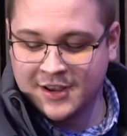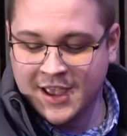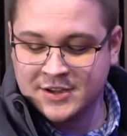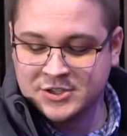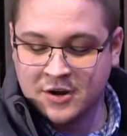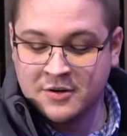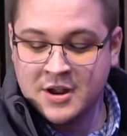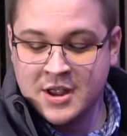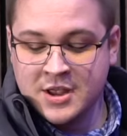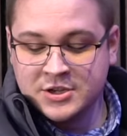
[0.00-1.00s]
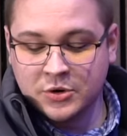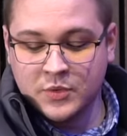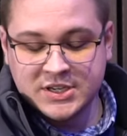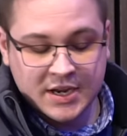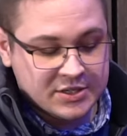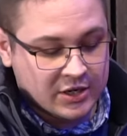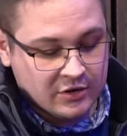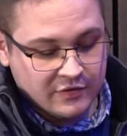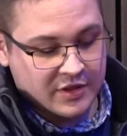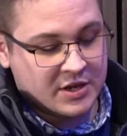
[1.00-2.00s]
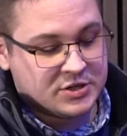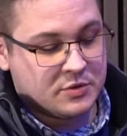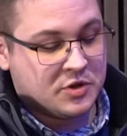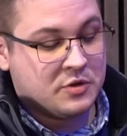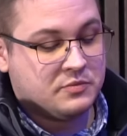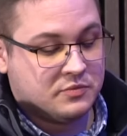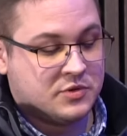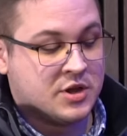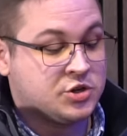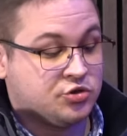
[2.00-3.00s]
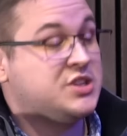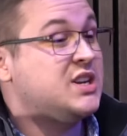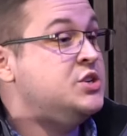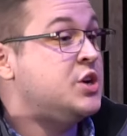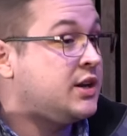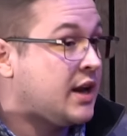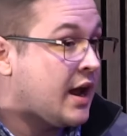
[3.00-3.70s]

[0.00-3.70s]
Yeah. So we tend to look for things that are strategic now.